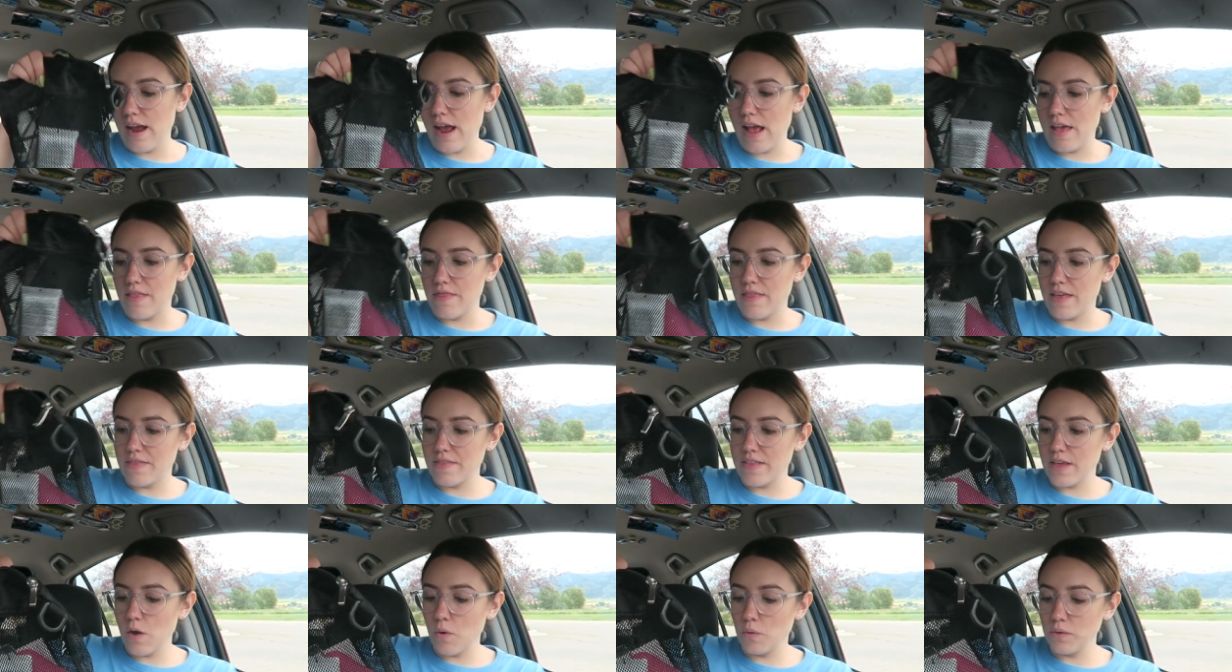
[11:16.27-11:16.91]
and
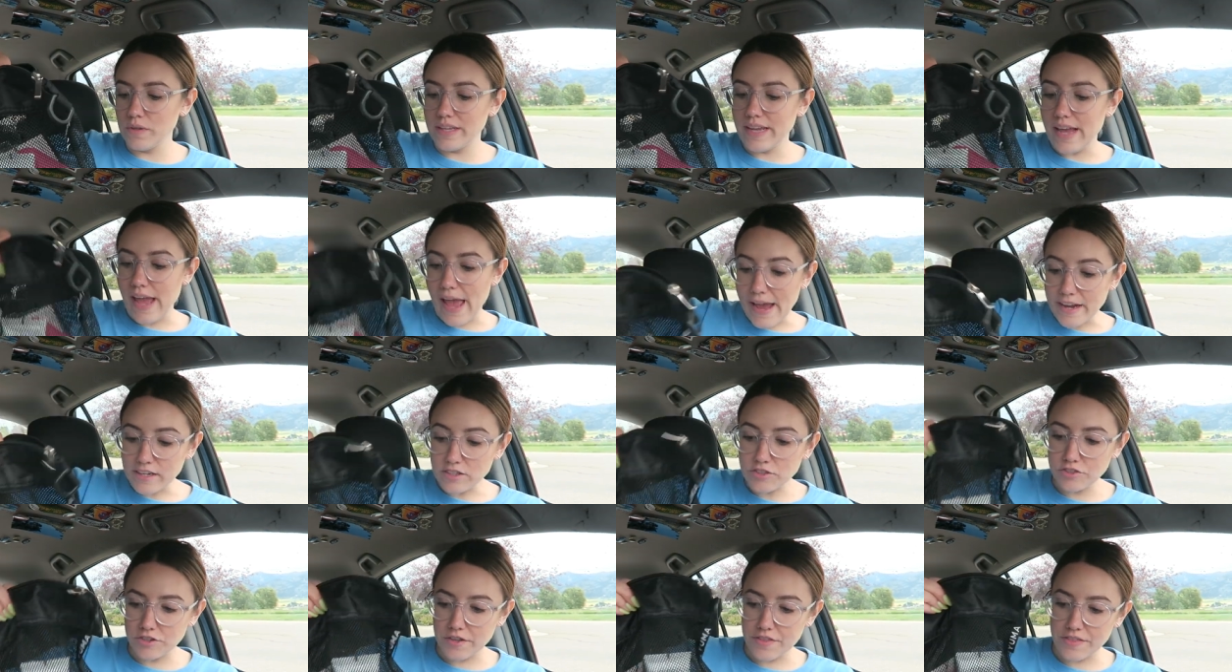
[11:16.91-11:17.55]
then the only
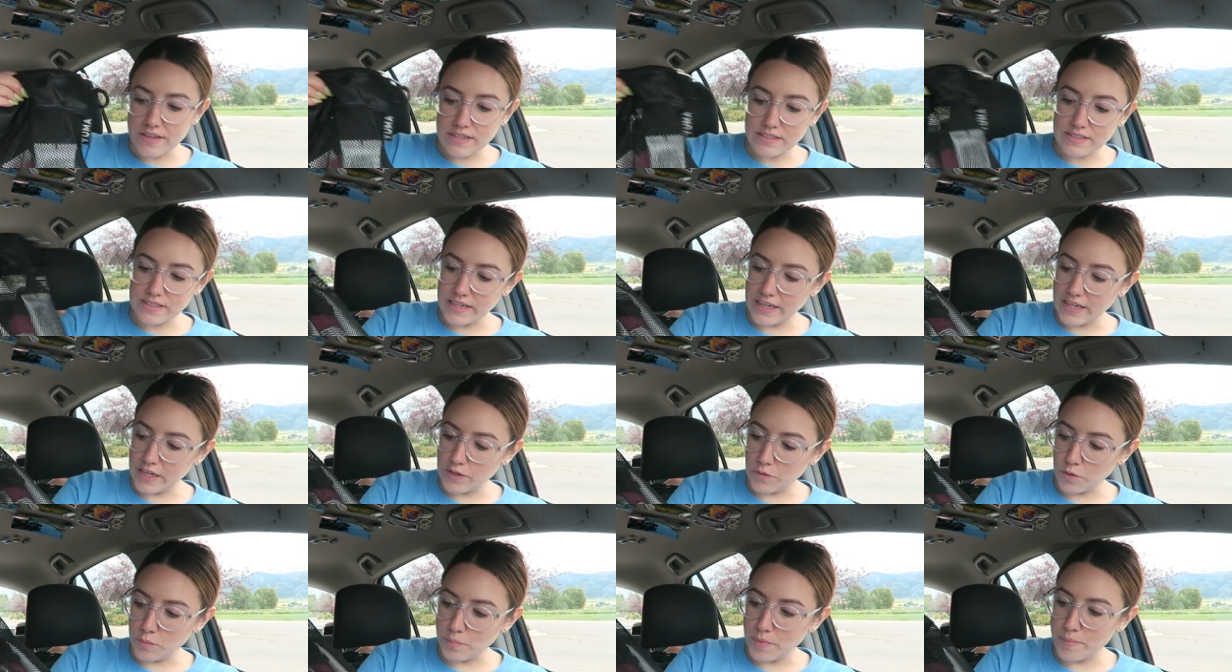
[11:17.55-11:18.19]
extra things in
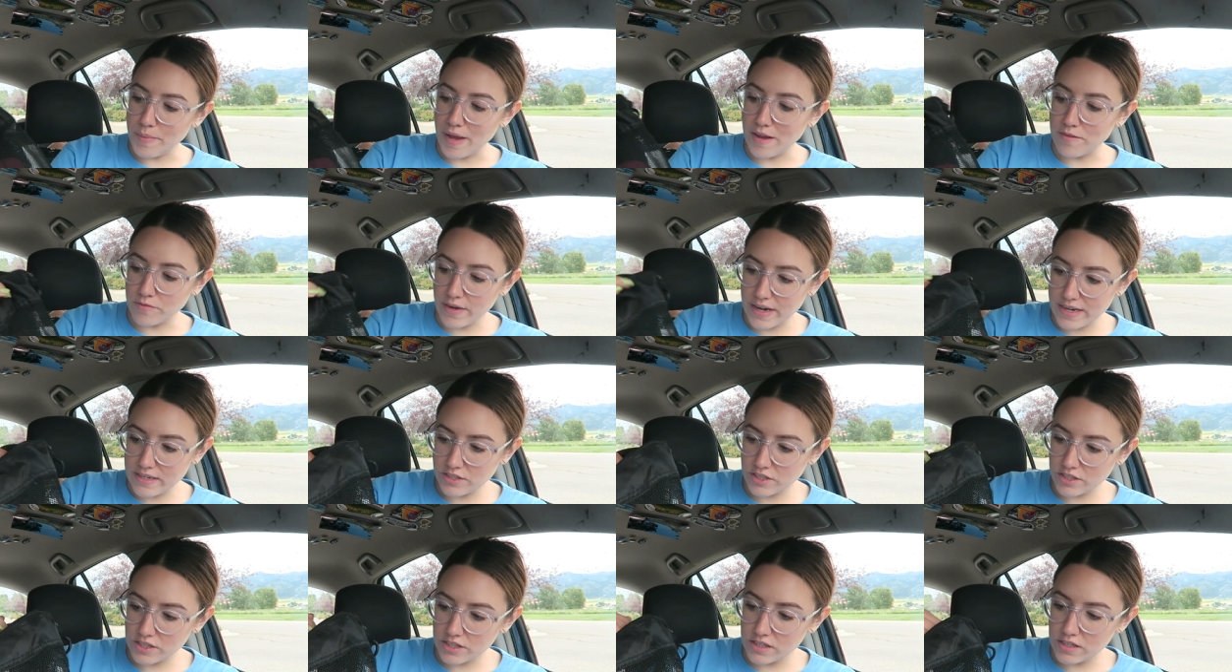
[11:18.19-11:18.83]
here will be my
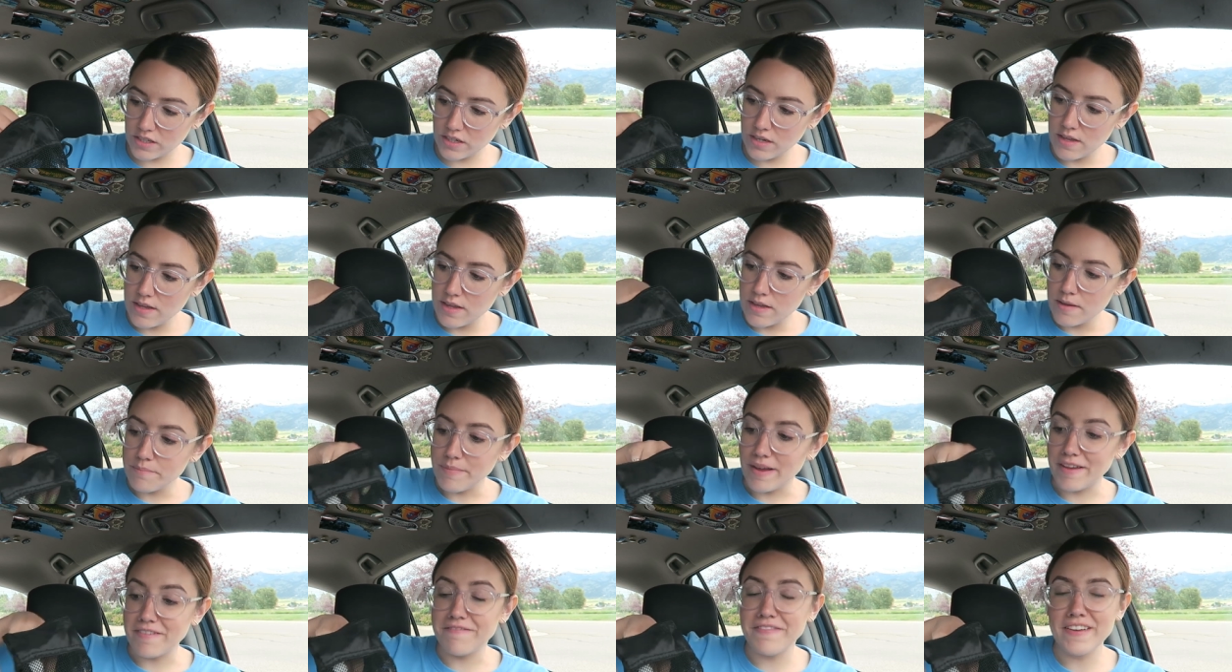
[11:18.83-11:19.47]
razor,
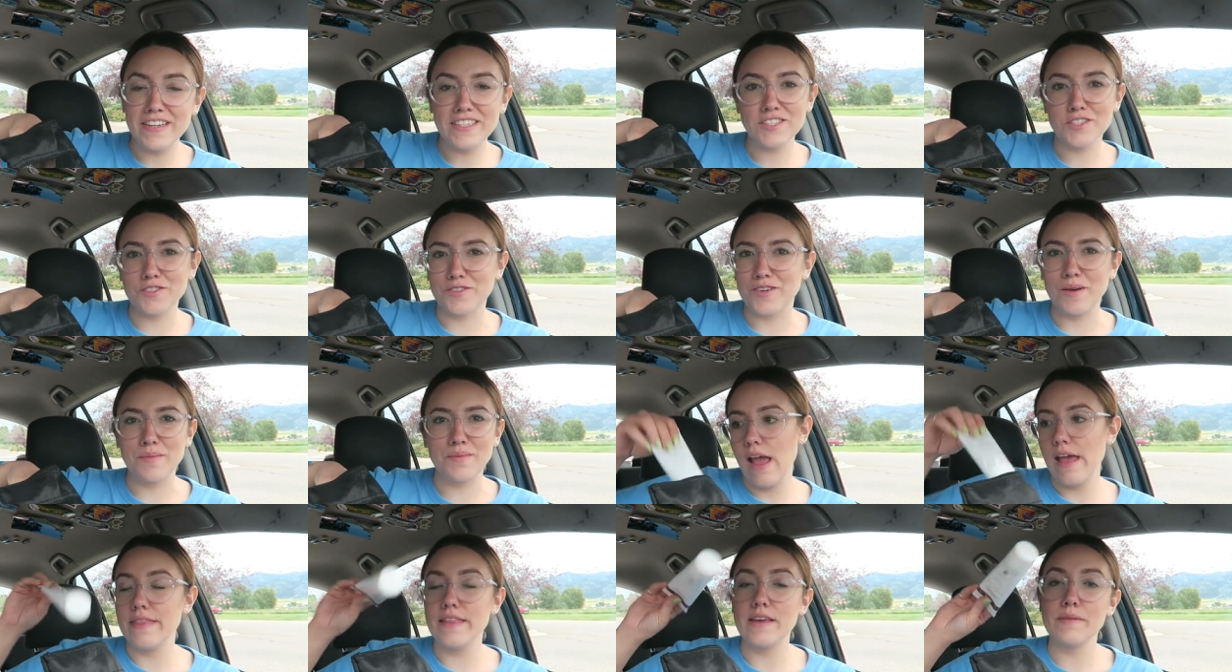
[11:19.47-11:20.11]
my face
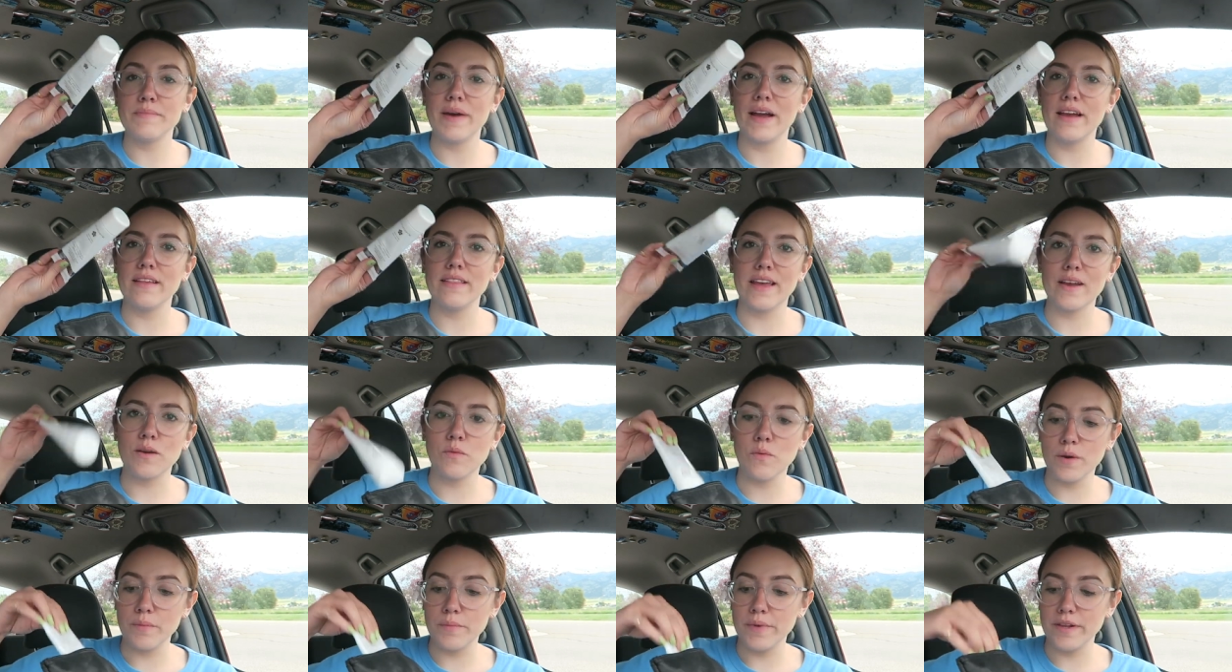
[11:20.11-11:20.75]
scrub, and then my
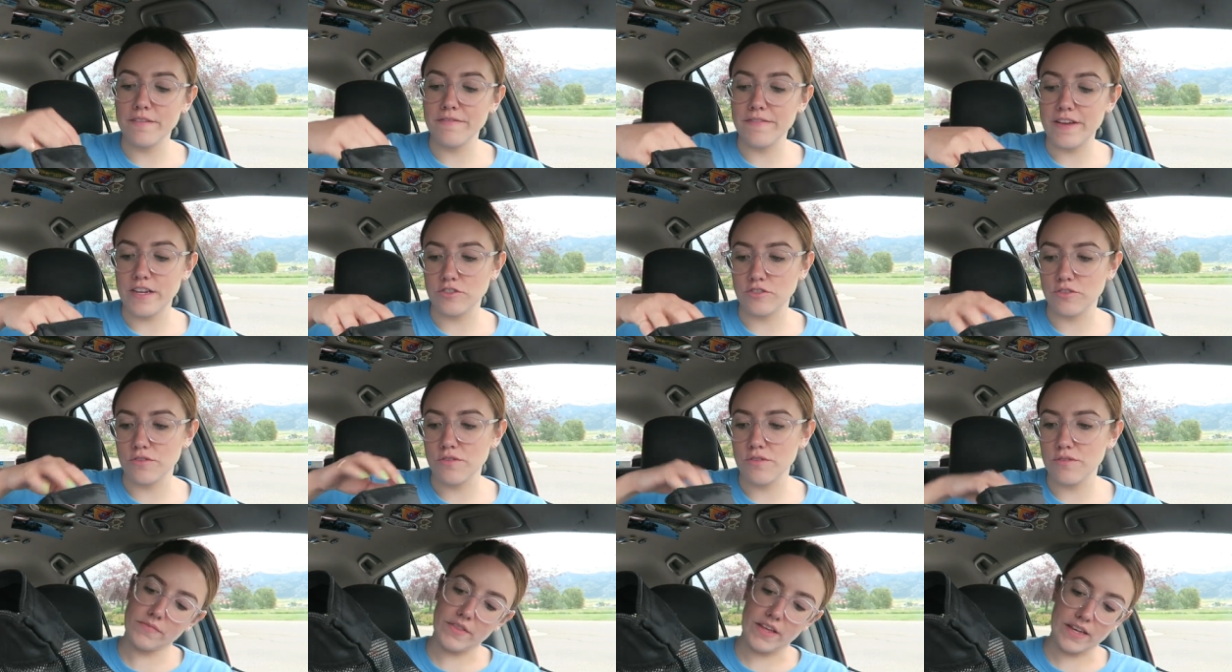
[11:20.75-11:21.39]
like 1 minute
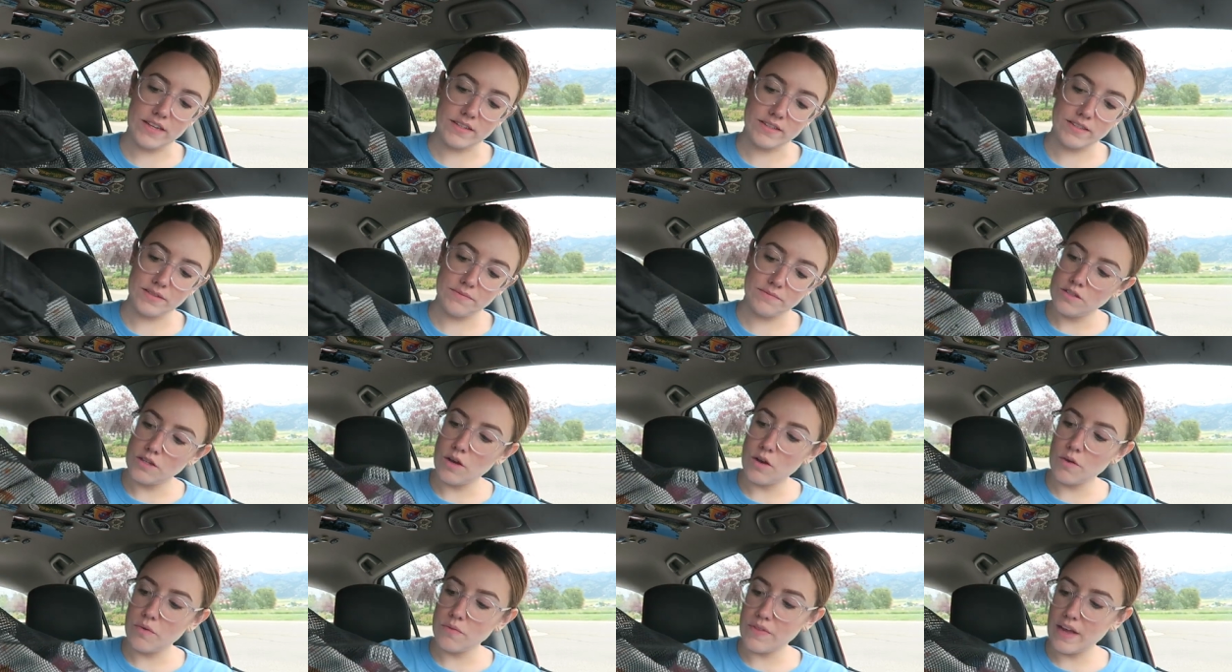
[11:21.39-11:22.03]
facial things.
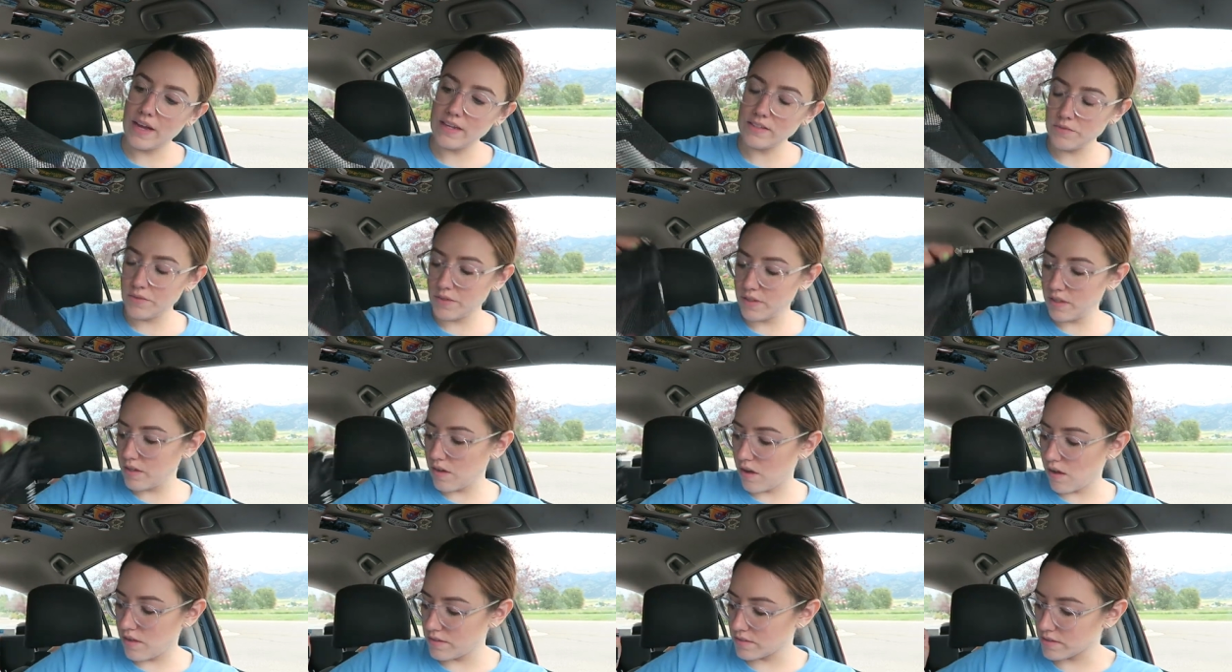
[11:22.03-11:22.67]
So that's
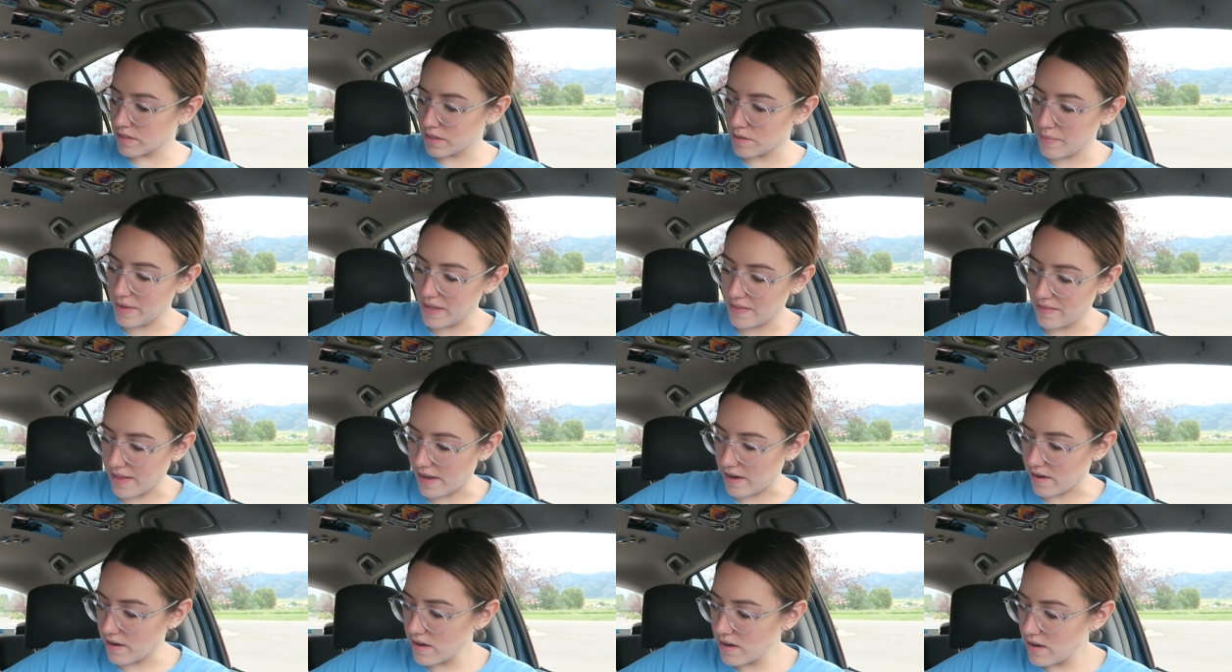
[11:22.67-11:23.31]
really all that's gonna be
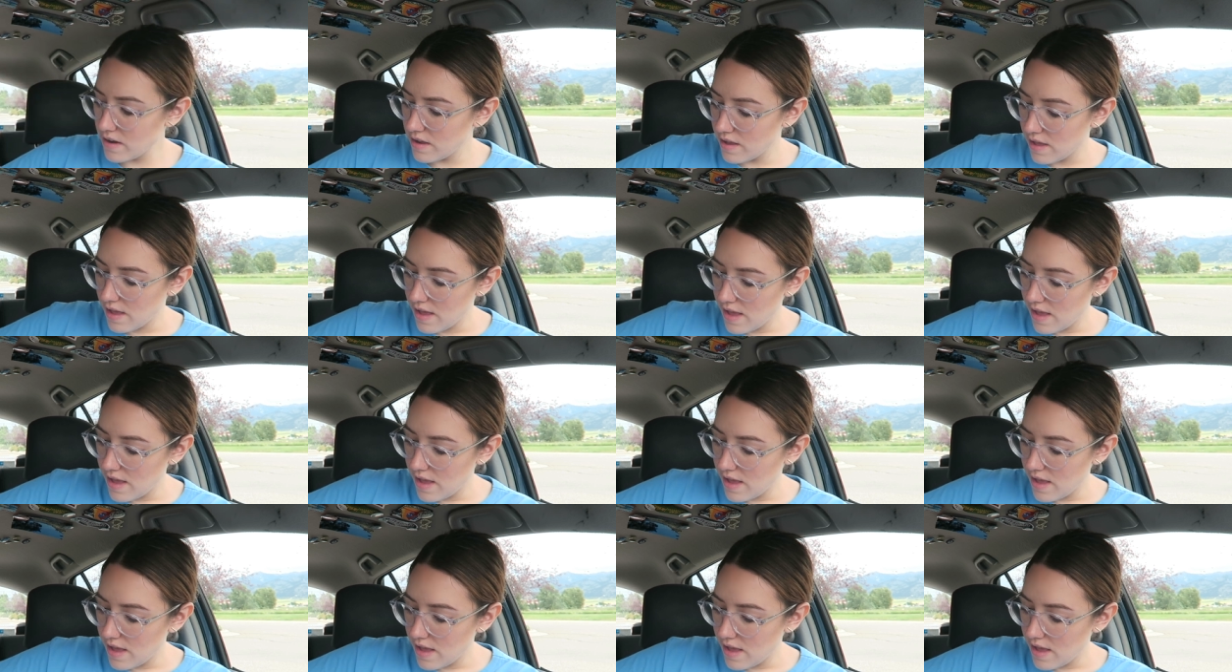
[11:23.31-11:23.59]
in there.